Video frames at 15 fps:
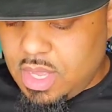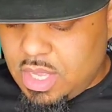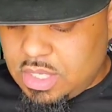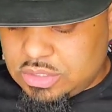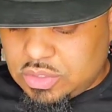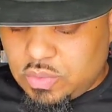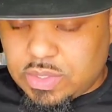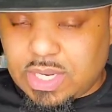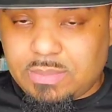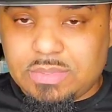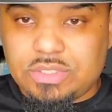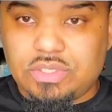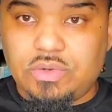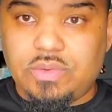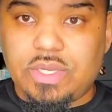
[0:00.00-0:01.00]
So what I'm gonna
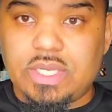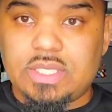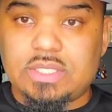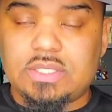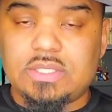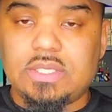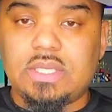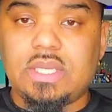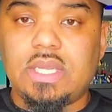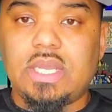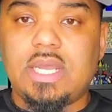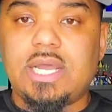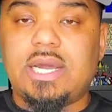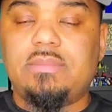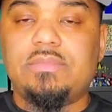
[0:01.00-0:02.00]
do is
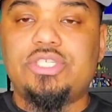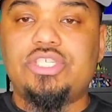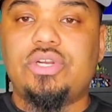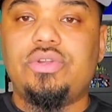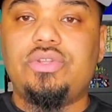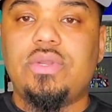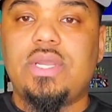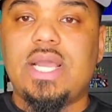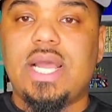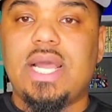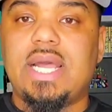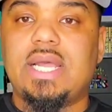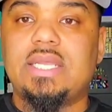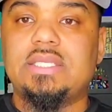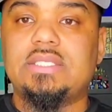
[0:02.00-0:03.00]
I'm gonna show you
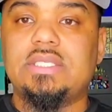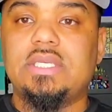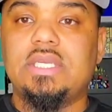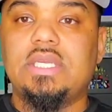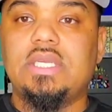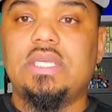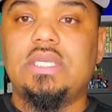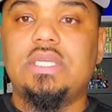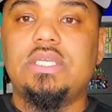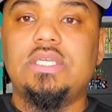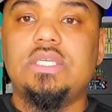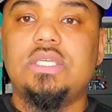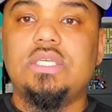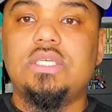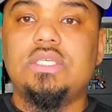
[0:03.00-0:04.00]
guys
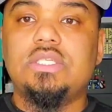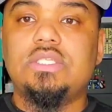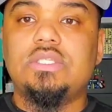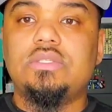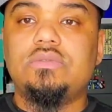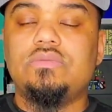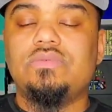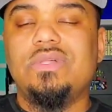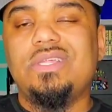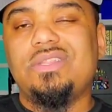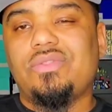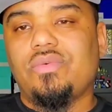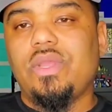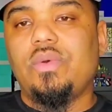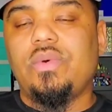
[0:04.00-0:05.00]
really
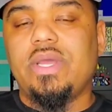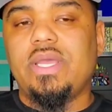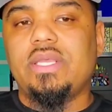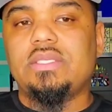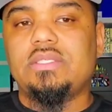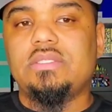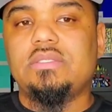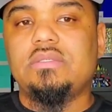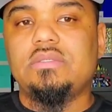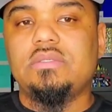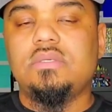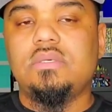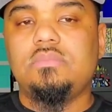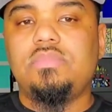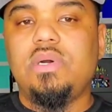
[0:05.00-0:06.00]
three ways,
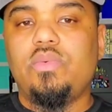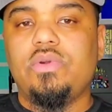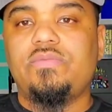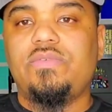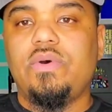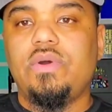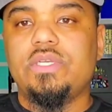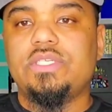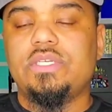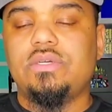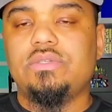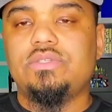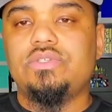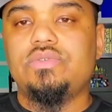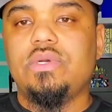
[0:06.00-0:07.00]
but we're focusing
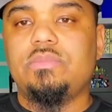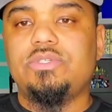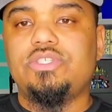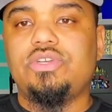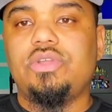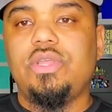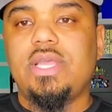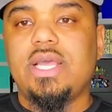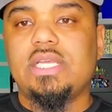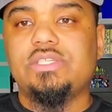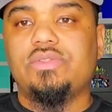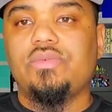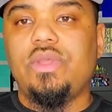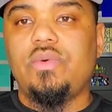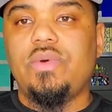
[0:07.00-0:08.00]
on two. I'm gonna show you guys
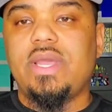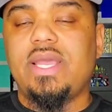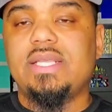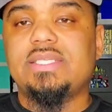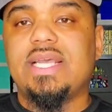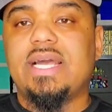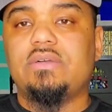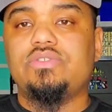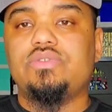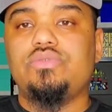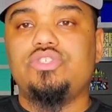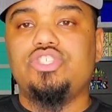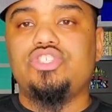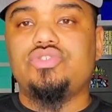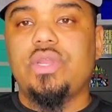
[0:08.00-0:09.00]
three ways how to
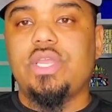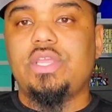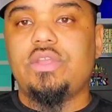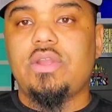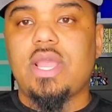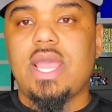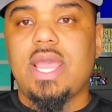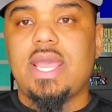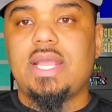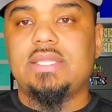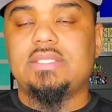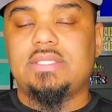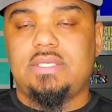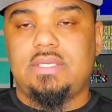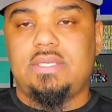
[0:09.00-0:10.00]
shrink your hat,